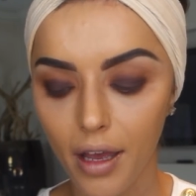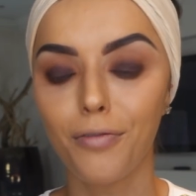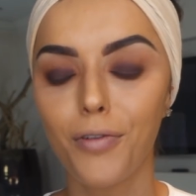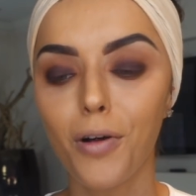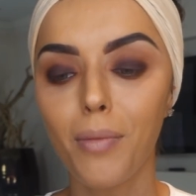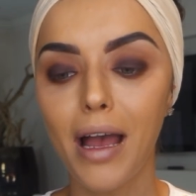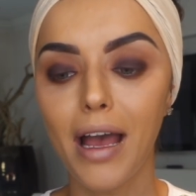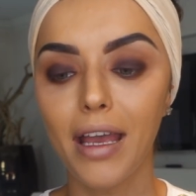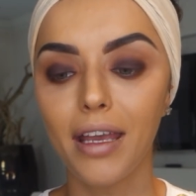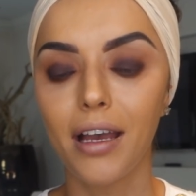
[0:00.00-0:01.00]
For
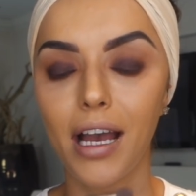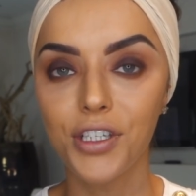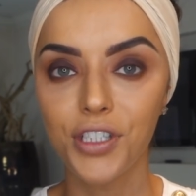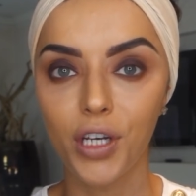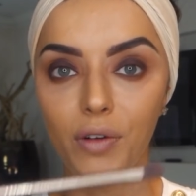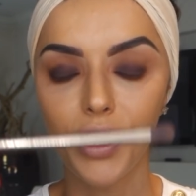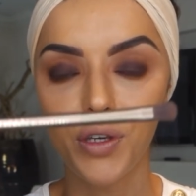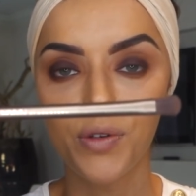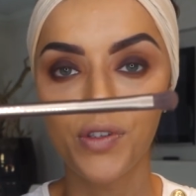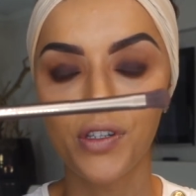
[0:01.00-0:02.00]
my eyeshadow, I
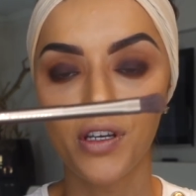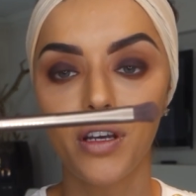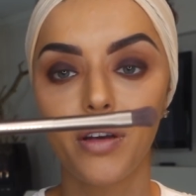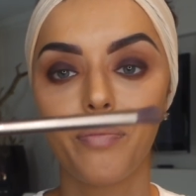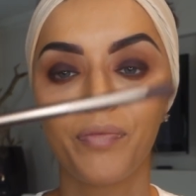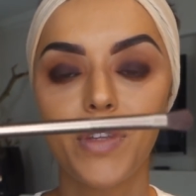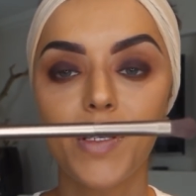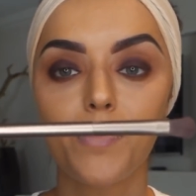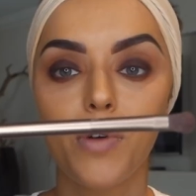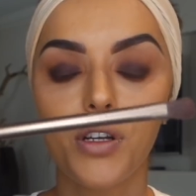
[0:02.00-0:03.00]
used
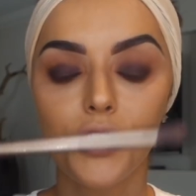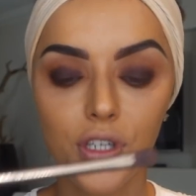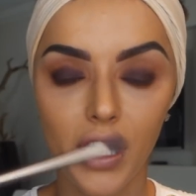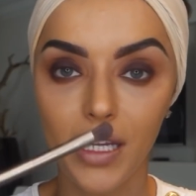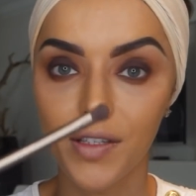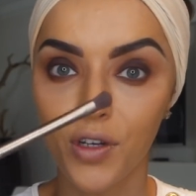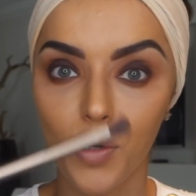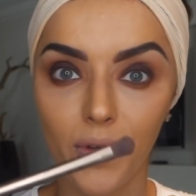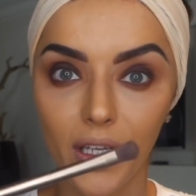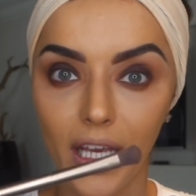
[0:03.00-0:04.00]
this brush. It's the
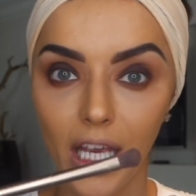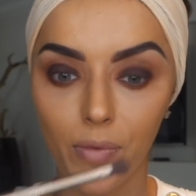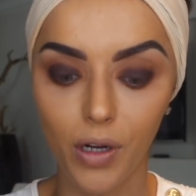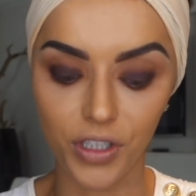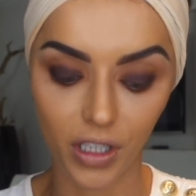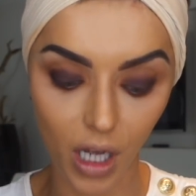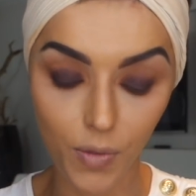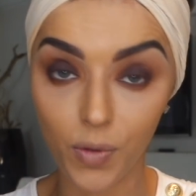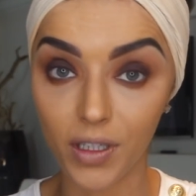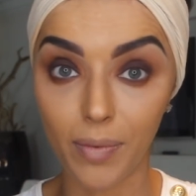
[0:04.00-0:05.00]
Urban Decay brush. It
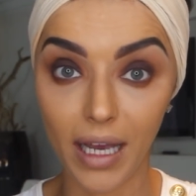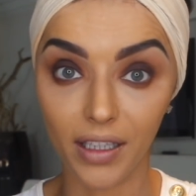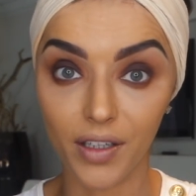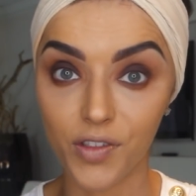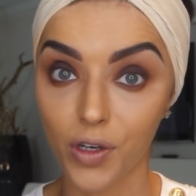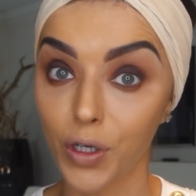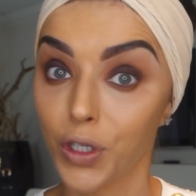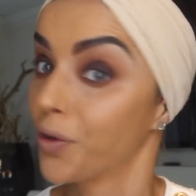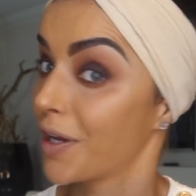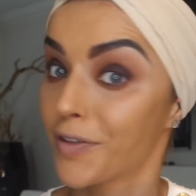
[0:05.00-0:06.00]
comes with the palette, so you
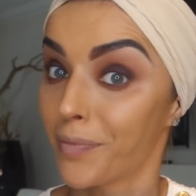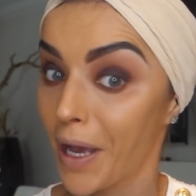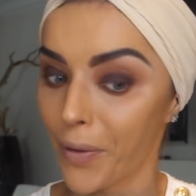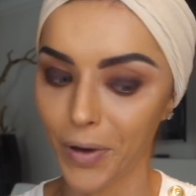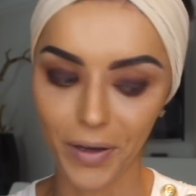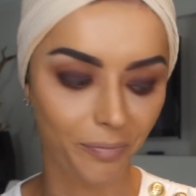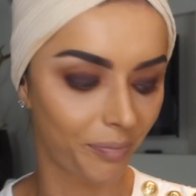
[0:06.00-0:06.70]
don't have to buy one.